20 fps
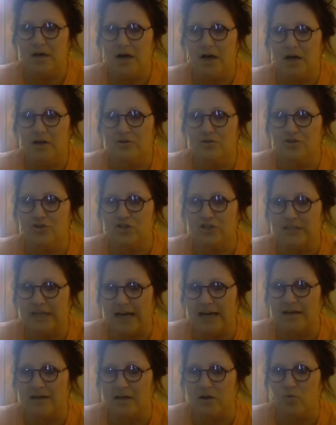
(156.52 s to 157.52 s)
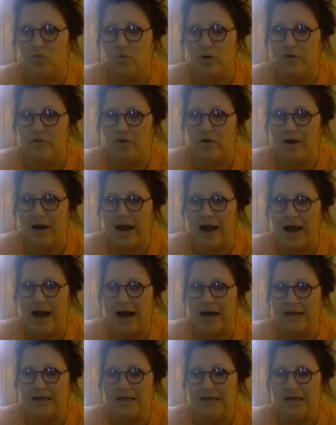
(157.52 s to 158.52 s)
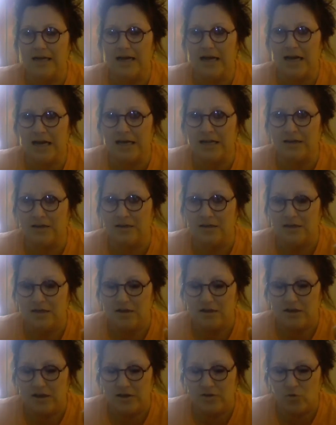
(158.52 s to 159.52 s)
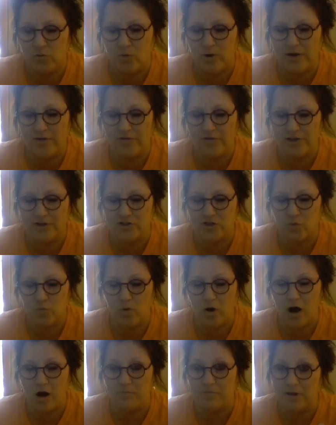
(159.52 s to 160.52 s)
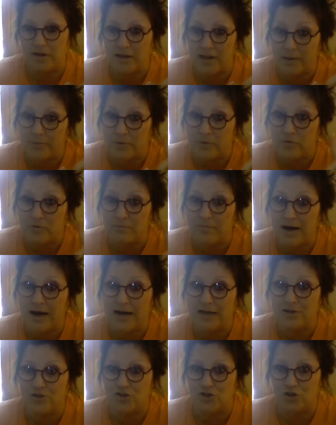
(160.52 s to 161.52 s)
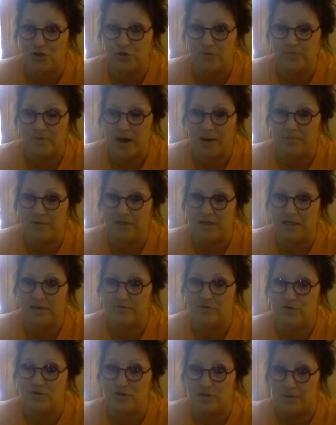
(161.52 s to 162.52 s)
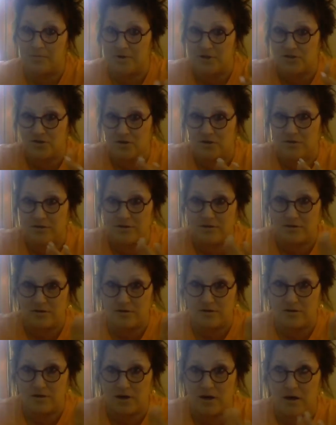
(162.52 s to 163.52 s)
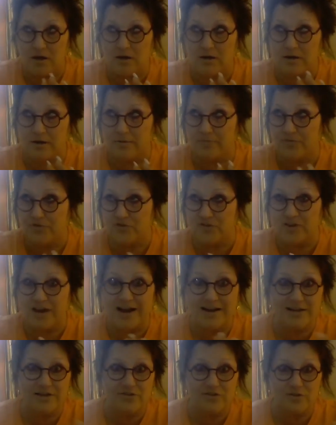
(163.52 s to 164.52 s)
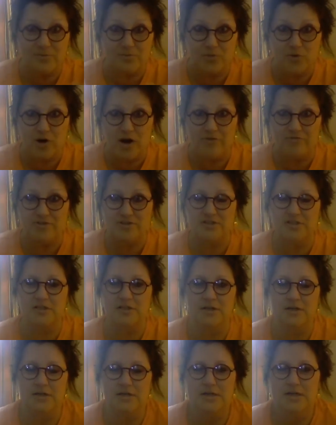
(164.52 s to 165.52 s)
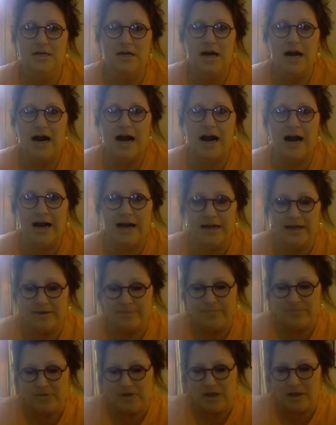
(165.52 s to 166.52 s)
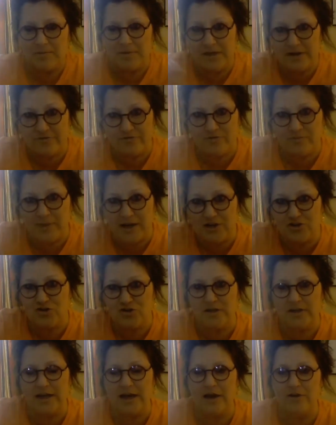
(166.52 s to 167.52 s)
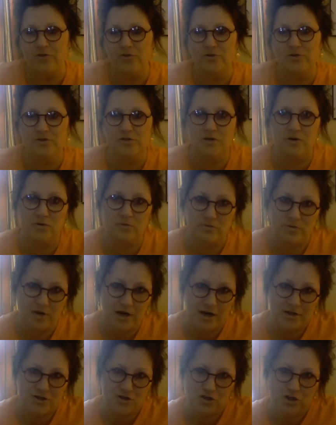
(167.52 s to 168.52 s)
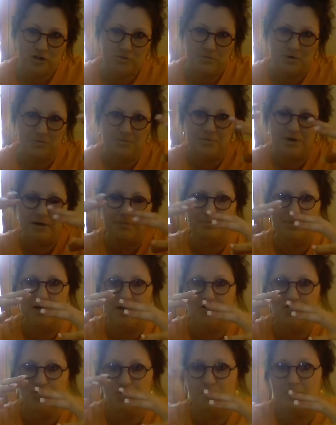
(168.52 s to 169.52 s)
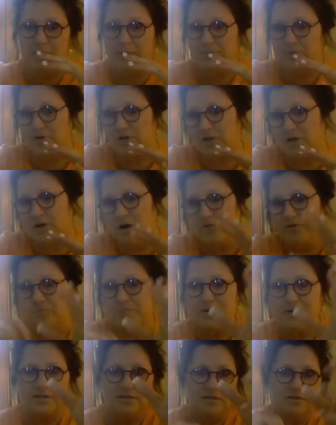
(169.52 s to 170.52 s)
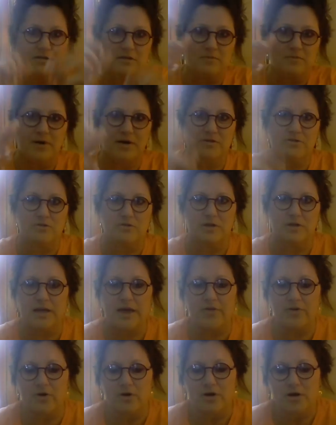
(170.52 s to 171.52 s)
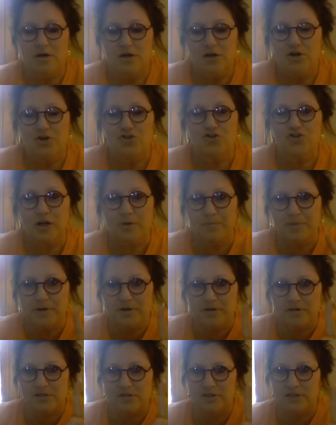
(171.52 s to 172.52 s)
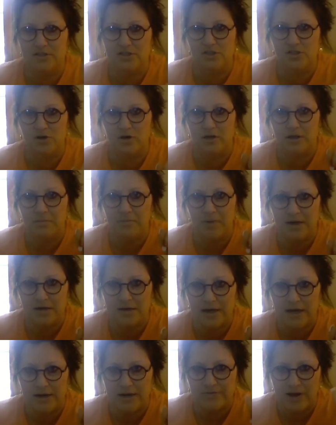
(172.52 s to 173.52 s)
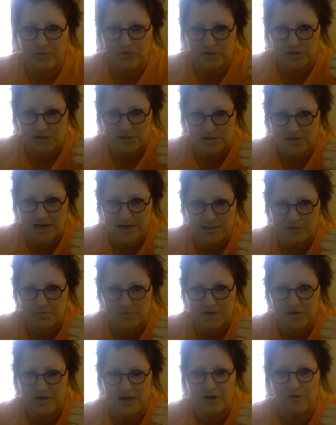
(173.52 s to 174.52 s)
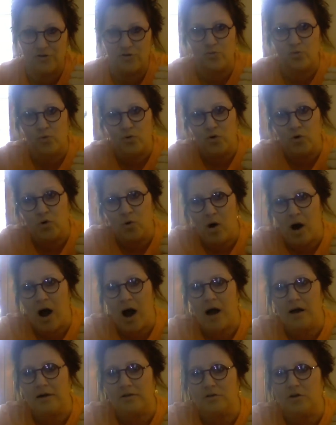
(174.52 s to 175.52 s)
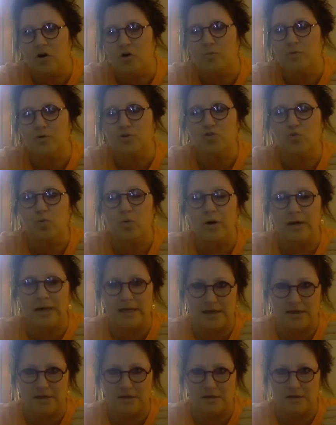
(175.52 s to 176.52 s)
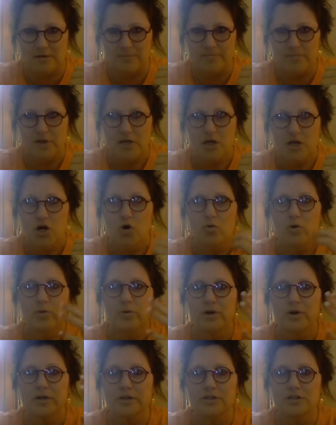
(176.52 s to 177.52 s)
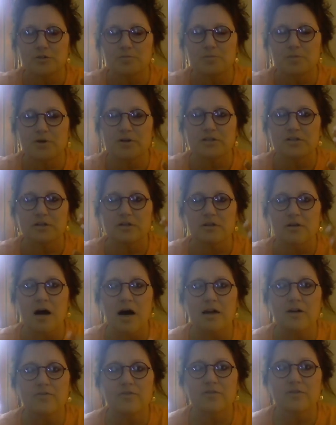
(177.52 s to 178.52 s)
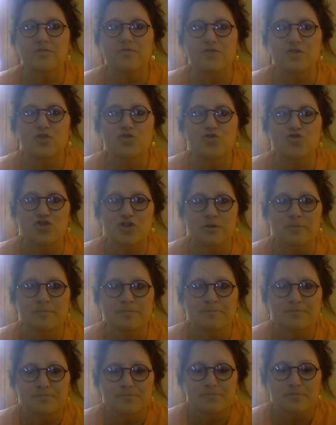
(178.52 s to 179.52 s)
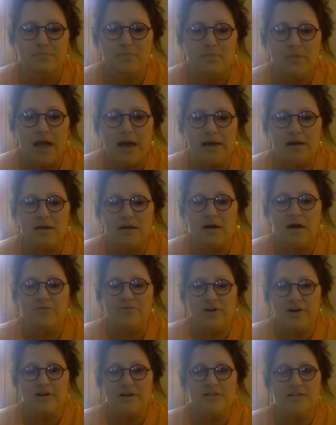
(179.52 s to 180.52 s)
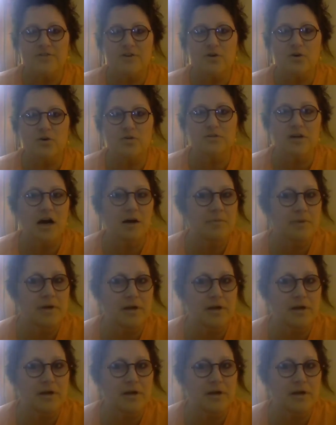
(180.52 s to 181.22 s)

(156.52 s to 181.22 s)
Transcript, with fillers: understanding where they're at and in the way that they should walk. But let me remind you, I'm going to give you, I'm going to start uh, citing some prophets here. I am an information gatherer, and so God shows me big picture by putting all the pieces of the puzzle together. Chuck Pierce said starting Monday, that was this last Monday, through October 20th, we were going to experience a lot of confusion and a, a, very difficult time